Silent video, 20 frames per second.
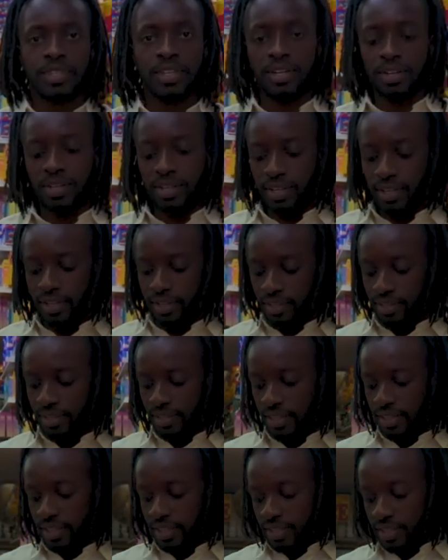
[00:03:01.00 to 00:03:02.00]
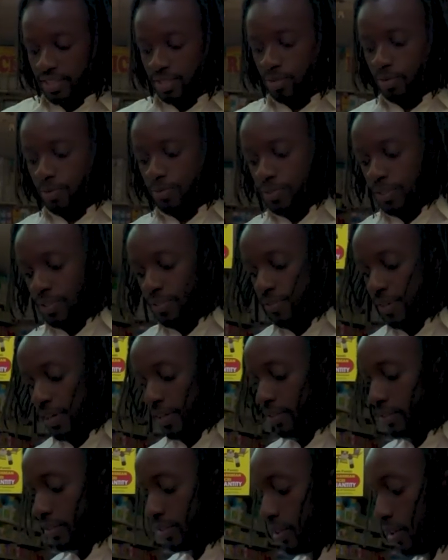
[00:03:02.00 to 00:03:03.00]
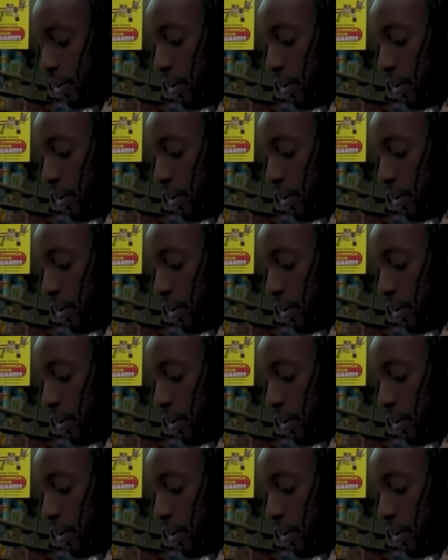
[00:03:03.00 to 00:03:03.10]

Okay, so we've just found